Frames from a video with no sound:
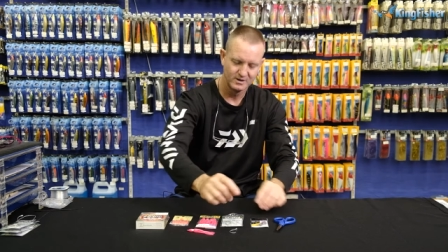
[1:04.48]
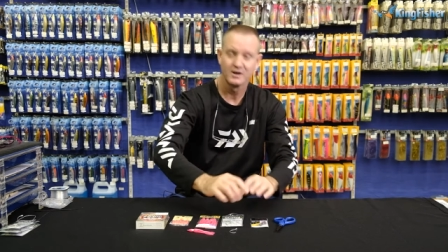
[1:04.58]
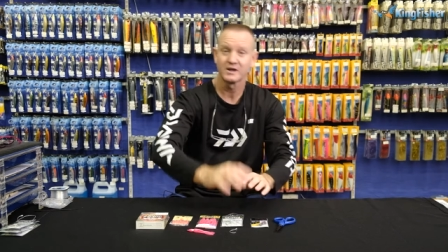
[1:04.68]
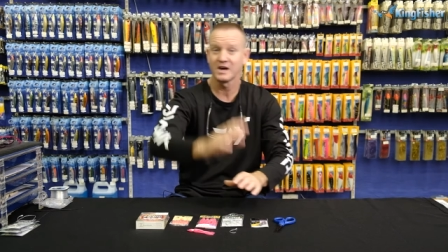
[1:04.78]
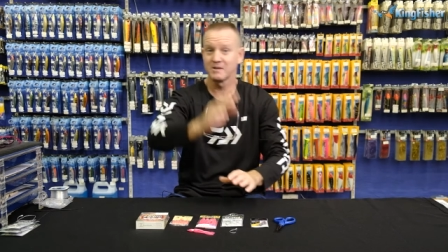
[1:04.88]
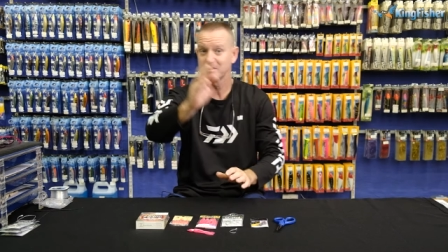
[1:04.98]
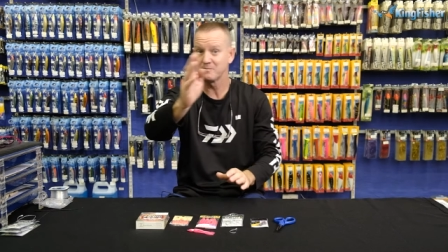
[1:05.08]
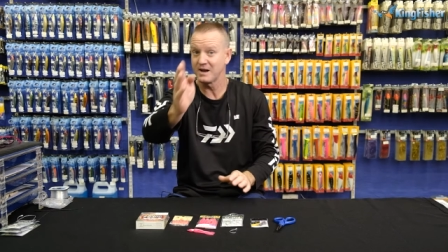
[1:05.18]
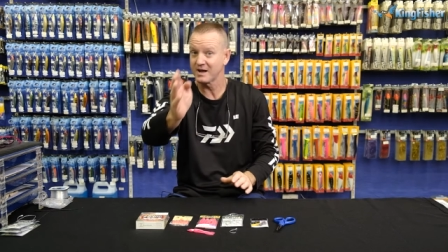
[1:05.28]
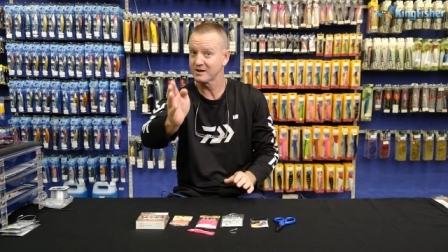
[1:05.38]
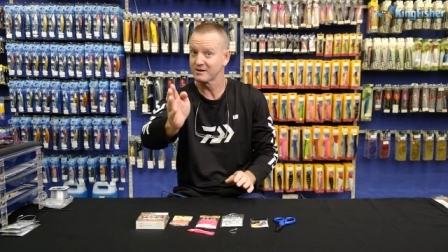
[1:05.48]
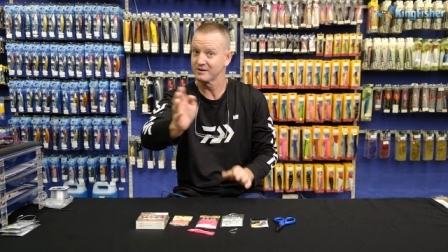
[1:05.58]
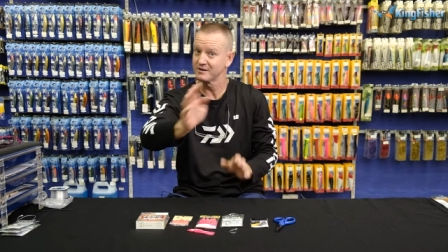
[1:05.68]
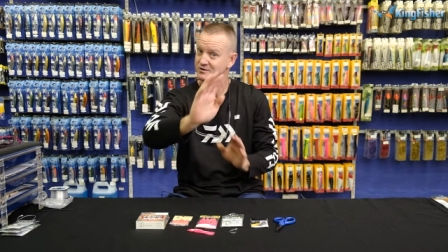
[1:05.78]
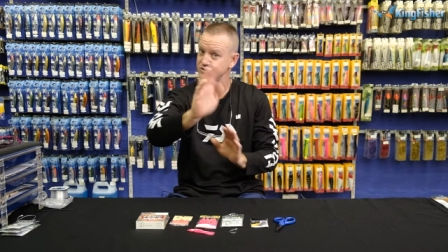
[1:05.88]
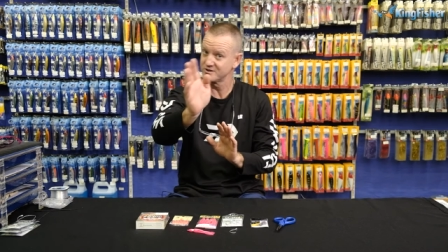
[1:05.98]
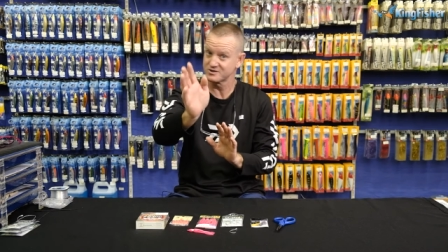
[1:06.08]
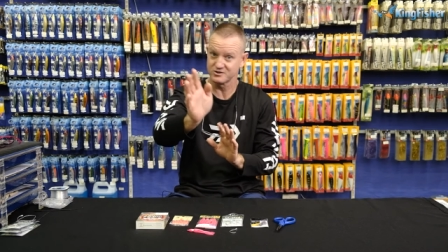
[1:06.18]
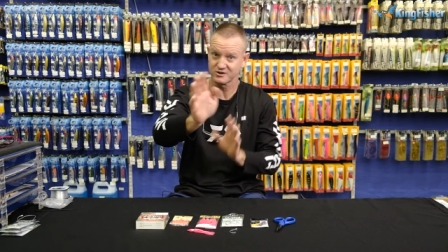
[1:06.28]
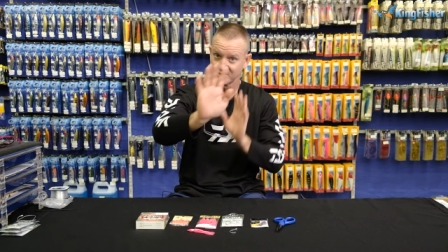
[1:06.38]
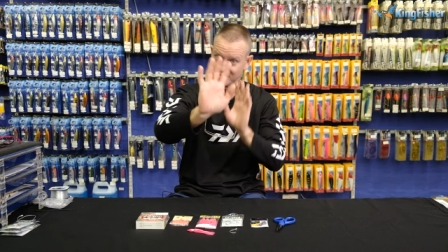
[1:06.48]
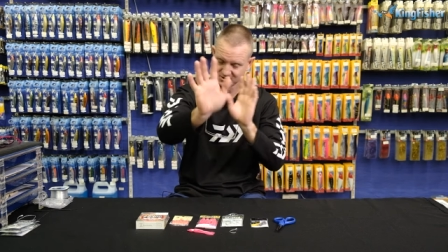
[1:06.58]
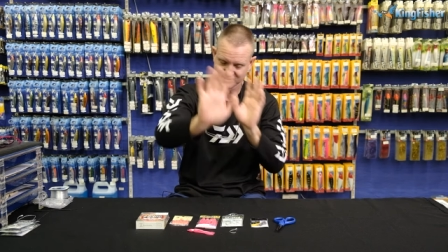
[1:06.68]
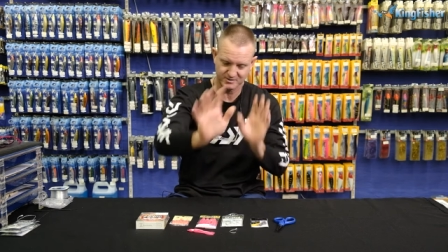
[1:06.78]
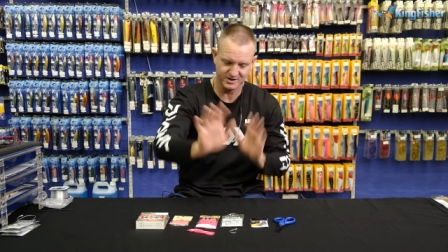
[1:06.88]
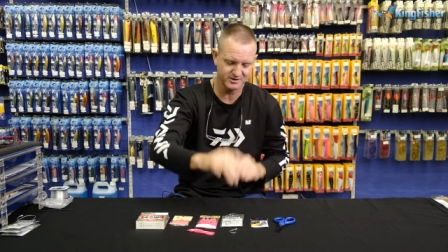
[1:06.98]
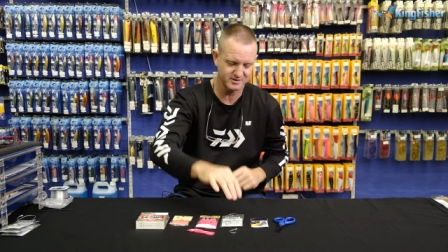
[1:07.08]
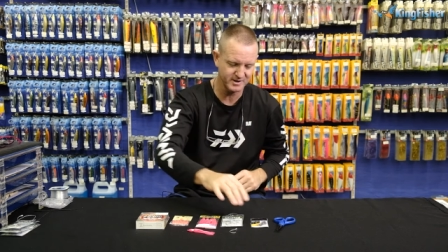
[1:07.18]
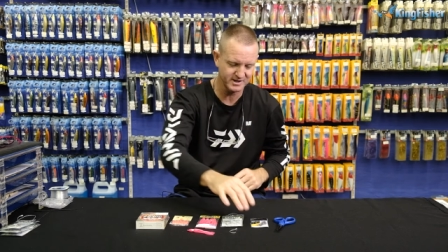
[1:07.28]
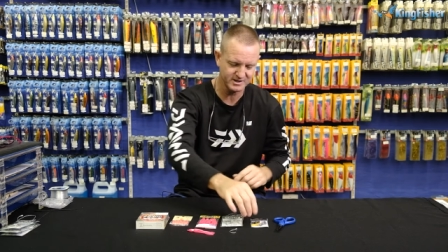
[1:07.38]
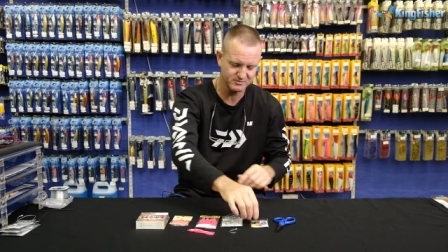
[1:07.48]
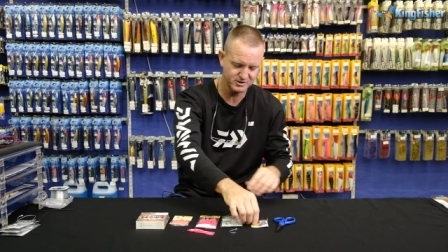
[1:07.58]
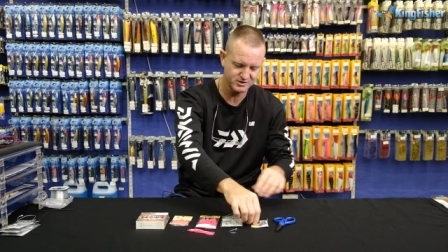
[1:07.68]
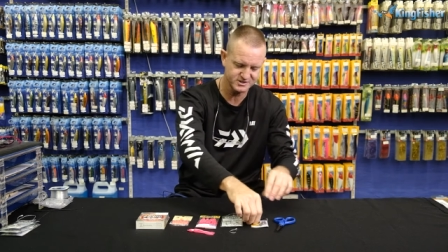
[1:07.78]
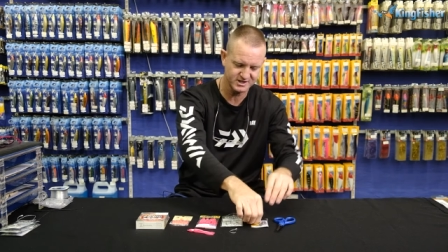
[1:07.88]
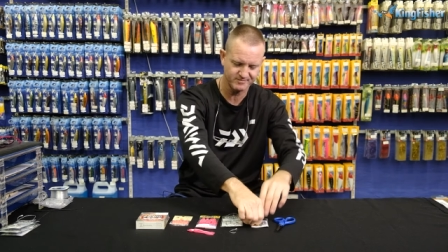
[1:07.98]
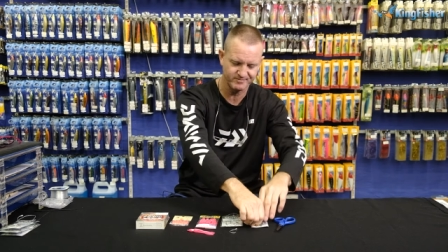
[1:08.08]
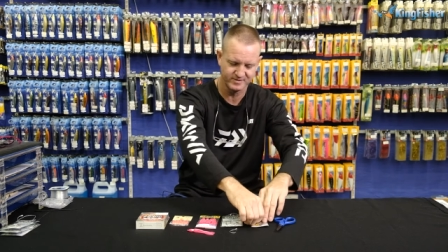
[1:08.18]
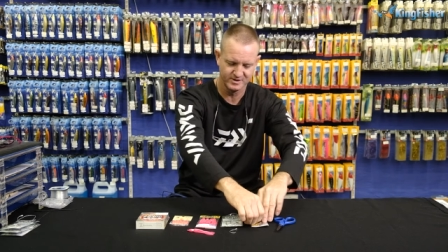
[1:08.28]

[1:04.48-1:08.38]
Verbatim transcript: It can be black tuna circle depending on the bait that we're using.